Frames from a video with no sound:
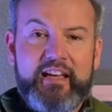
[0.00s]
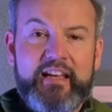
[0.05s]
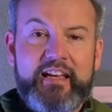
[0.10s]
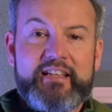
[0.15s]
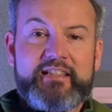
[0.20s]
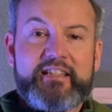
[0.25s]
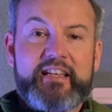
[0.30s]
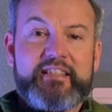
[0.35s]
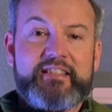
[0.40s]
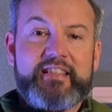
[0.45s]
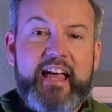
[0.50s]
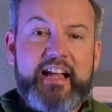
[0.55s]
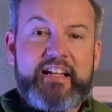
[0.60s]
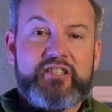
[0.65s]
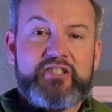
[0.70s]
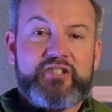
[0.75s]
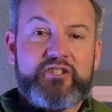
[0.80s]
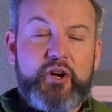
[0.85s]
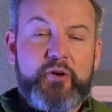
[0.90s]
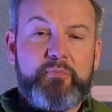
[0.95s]
He says, That
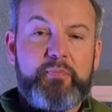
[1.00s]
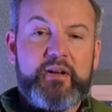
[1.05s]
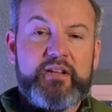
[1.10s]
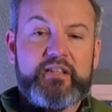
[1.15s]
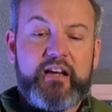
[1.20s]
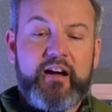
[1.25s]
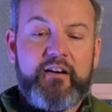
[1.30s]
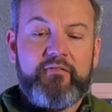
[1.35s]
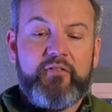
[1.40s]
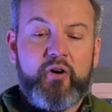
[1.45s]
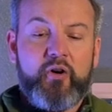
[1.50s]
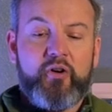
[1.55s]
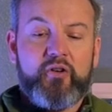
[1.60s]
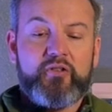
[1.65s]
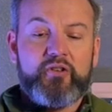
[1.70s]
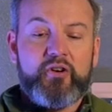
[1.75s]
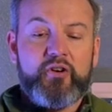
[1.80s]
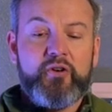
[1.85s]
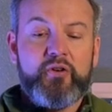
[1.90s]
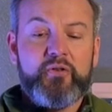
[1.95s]
serpent of
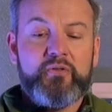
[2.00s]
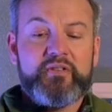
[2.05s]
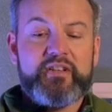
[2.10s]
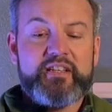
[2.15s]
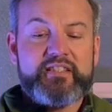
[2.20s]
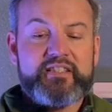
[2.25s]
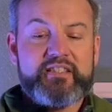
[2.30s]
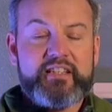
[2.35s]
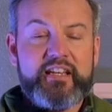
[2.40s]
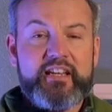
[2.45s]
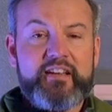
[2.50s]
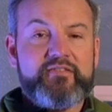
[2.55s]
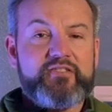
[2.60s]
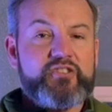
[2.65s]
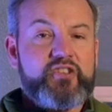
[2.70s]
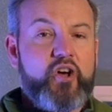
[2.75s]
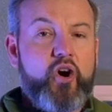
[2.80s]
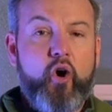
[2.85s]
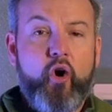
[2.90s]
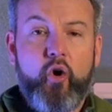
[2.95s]
old who deceives
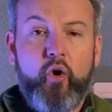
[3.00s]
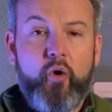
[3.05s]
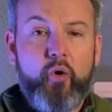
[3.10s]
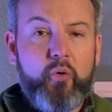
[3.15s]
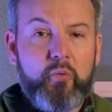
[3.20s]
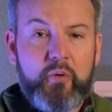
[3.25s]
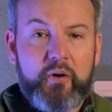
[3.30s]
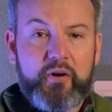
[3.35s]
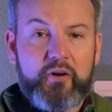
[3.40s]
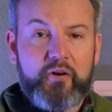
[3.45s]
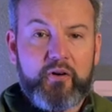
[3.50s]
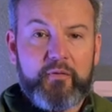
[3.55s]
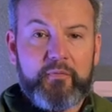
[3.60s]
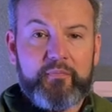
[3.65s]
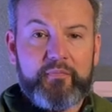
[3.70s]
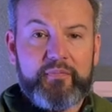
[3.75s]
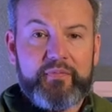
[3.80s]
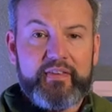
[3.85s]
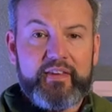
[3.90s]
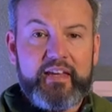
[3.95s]
the whole world
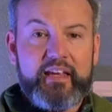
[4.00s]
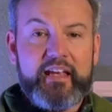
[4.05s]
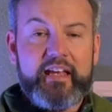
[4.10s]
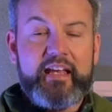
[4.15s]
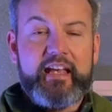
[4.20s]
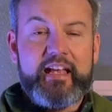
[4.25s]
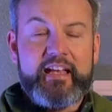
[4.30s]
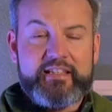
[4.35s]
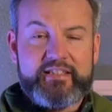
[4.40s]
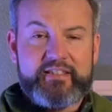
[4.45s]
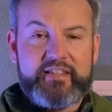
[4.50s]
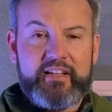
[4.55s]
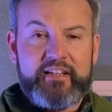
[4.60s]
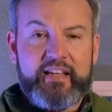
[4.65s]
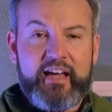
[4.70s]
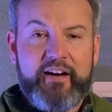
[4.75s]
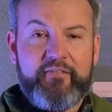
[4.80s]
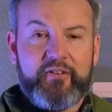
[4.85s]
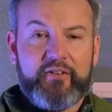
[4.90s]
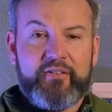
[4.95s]
is the
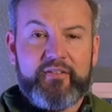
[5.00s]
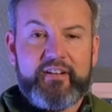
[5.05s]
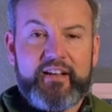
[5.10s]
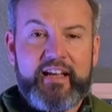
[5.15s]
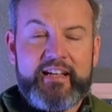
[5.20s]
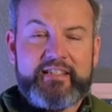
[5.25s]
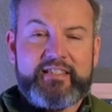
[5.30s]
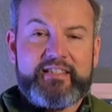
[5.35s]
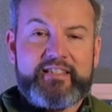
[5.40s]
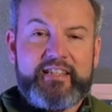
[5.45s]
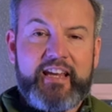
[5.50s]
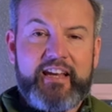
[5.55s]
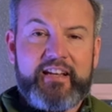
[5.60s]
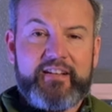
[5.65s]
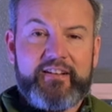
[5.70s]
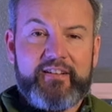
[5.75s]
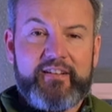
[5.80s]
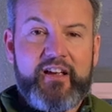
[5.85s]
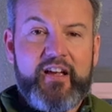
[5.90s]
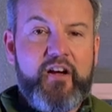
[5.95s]
devil, it's Satan.